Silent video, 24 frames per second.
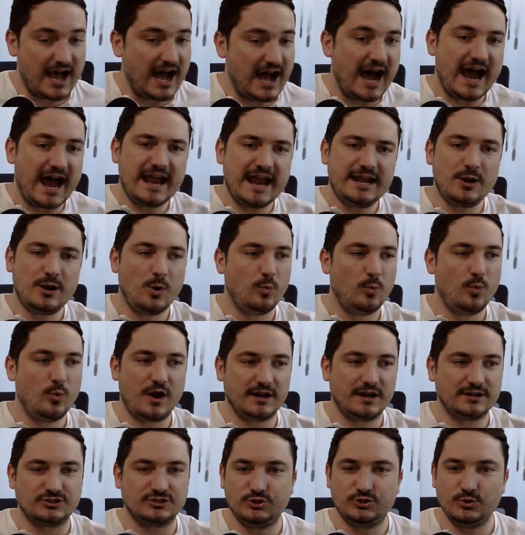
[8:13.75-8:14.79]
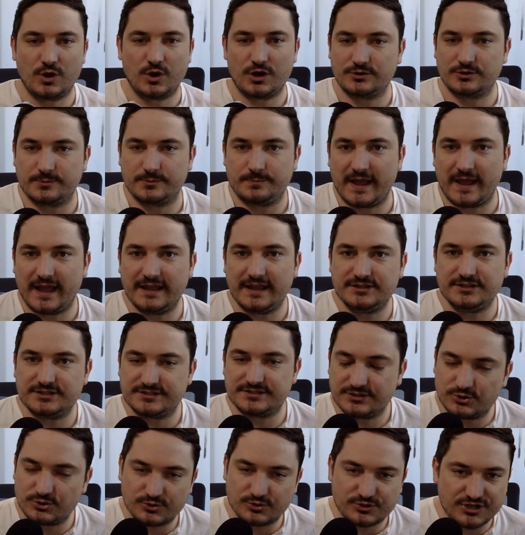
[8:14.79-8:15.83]
I don't want 200 pages
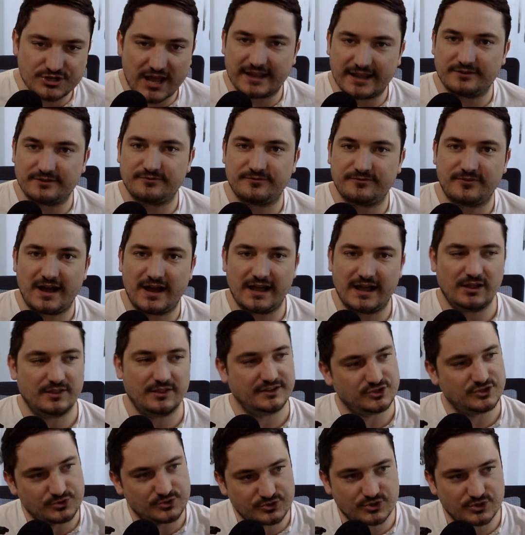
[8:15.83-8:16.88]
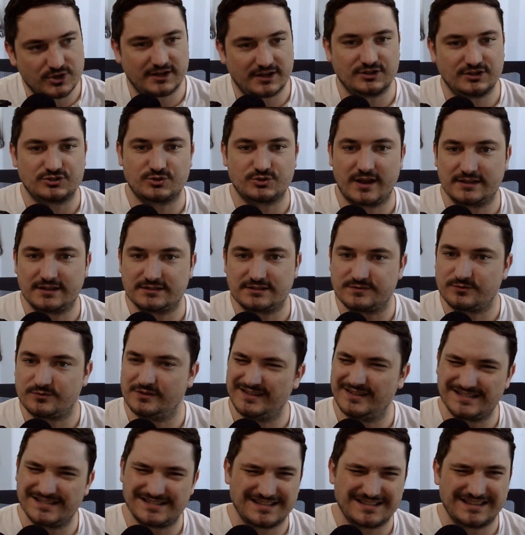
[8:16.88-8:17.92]
in your giant file that you're trying to transfer and
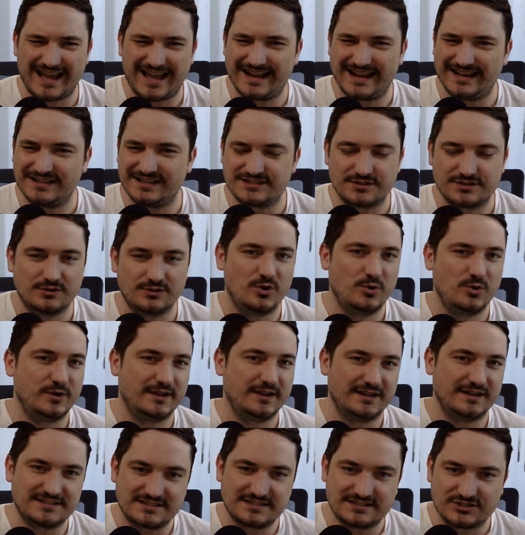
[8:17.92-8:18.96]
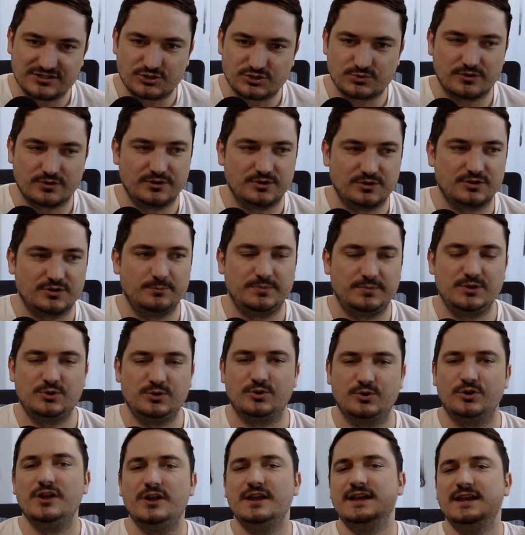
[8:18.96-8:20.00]
this and that, and it's loading and it's destroying your
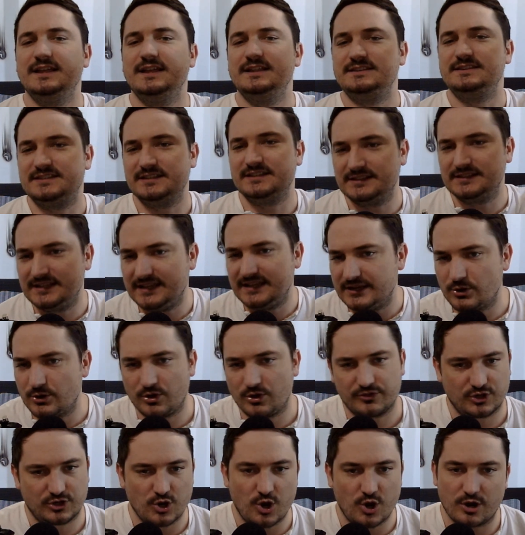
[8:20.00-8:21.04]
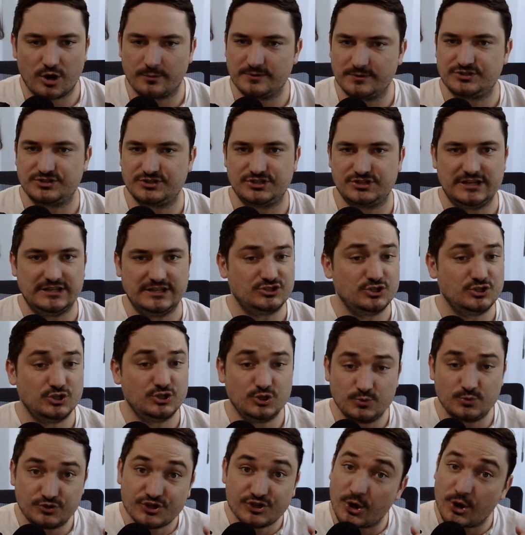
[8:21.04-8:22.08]
computer. Delete all the garbage sheets.
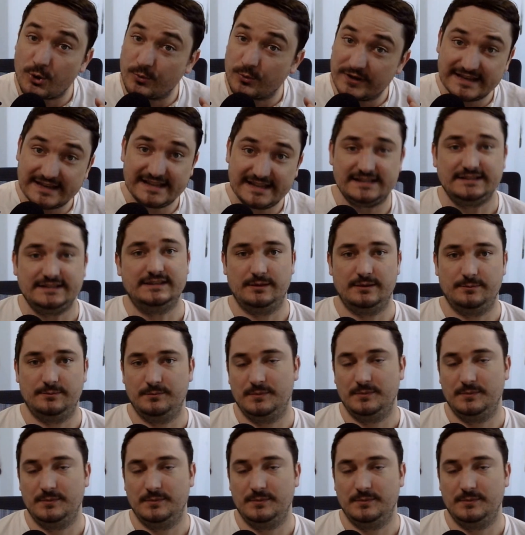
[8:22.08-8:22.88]
You don't need them.